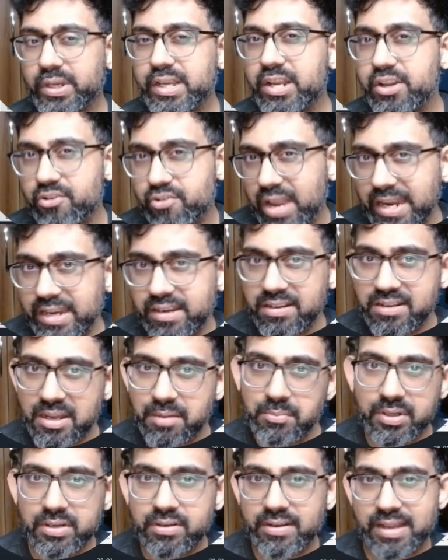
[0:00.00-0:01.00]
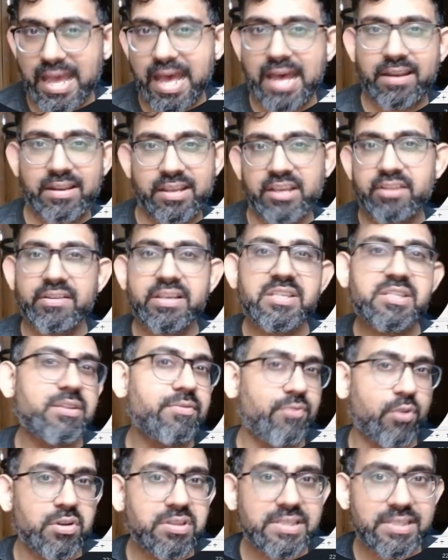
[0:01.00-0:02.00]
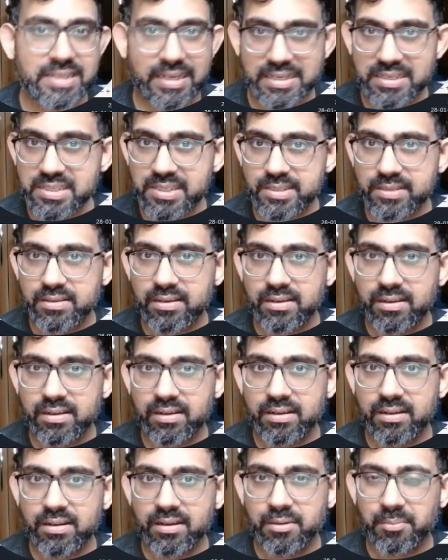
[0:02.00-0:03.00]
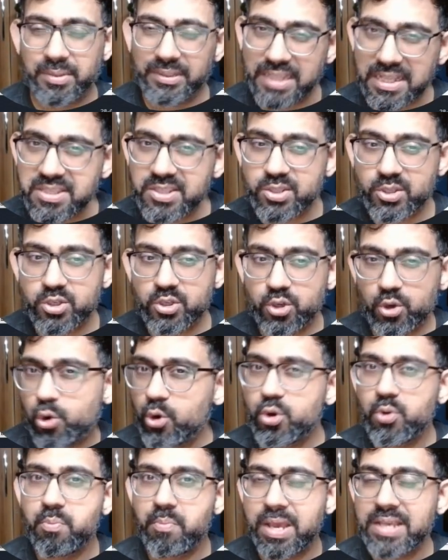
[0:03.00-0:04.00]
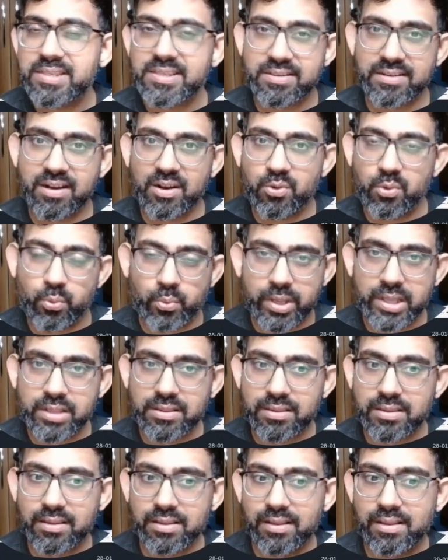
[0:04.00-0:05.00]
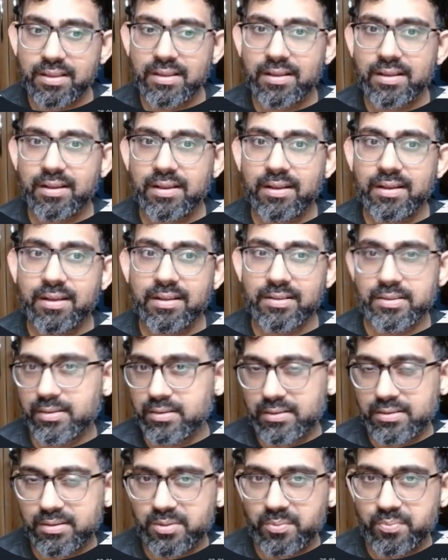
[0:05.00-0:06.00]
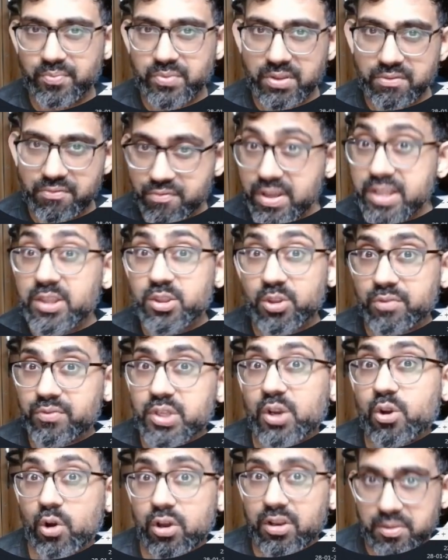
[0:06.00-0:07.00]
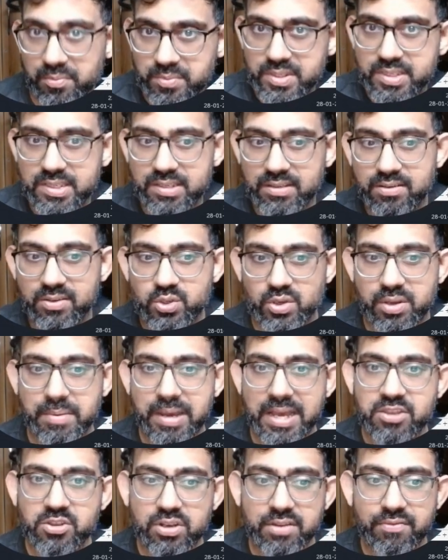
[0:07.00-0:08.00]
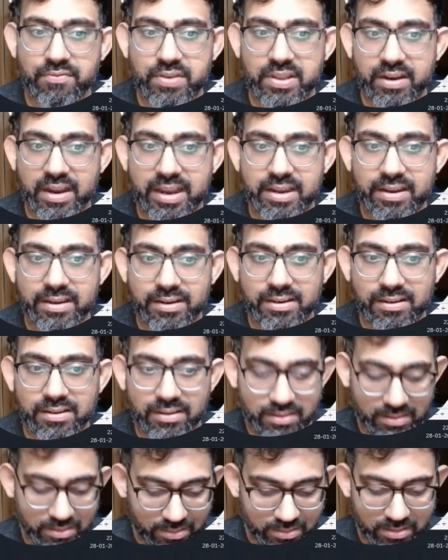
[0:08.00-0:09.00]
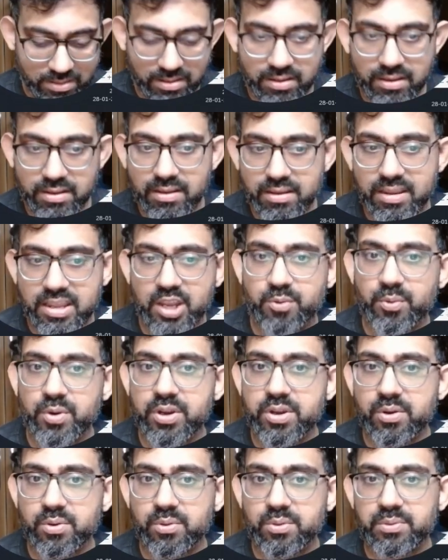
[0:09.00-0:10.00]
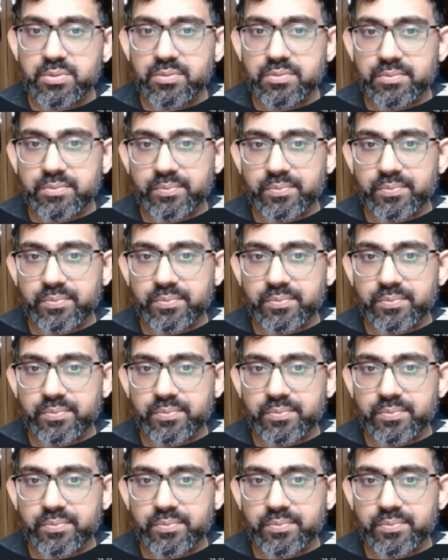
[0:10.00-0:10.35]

can write a number and increase the font size, but that's going to mess around with the width of the columns. So imagine if we write equal to